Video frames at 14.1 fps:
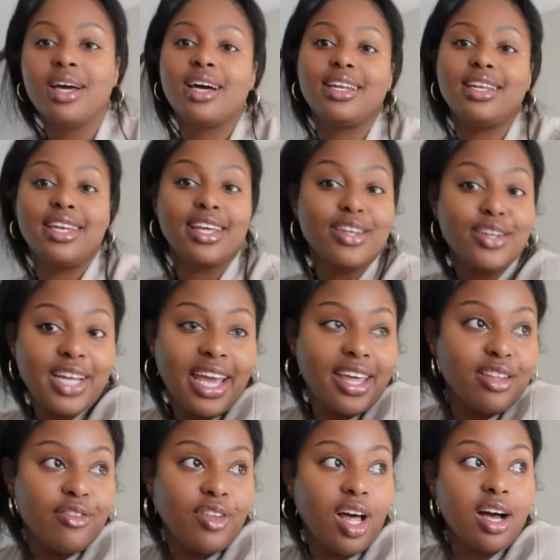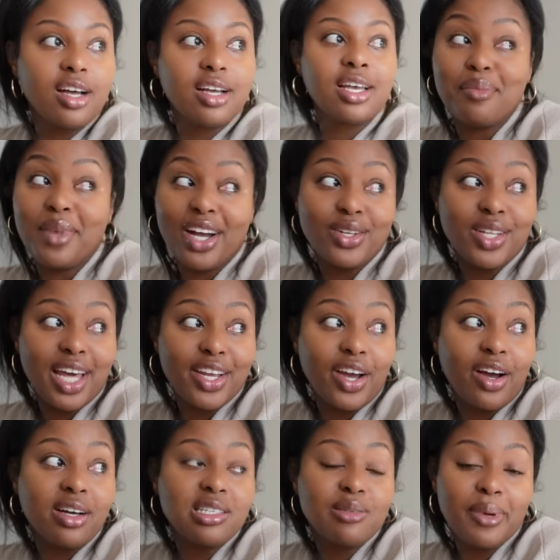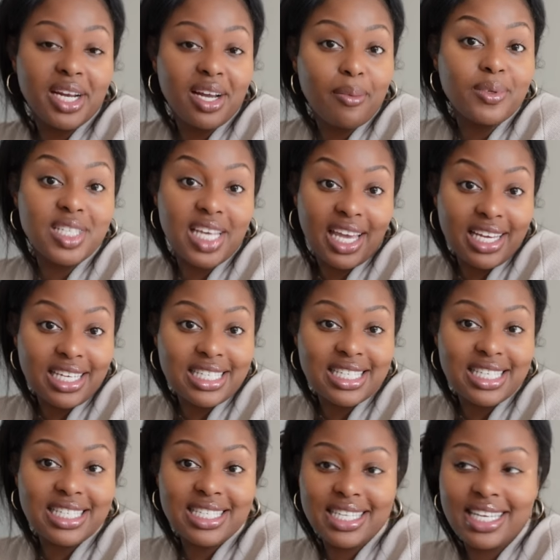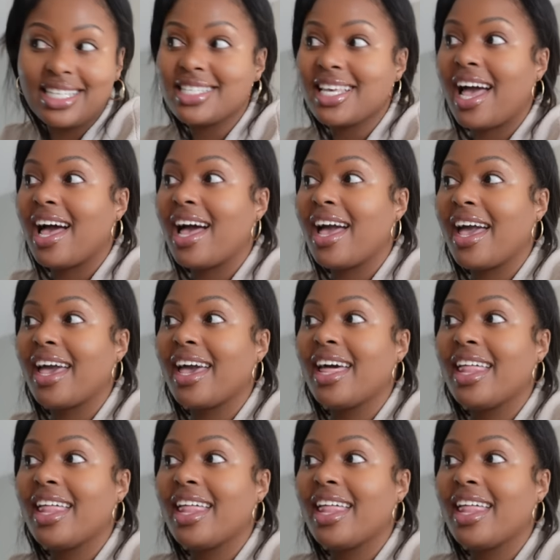another day in the vlog. I'm not gonna lie to y'all, it's been a couple days since I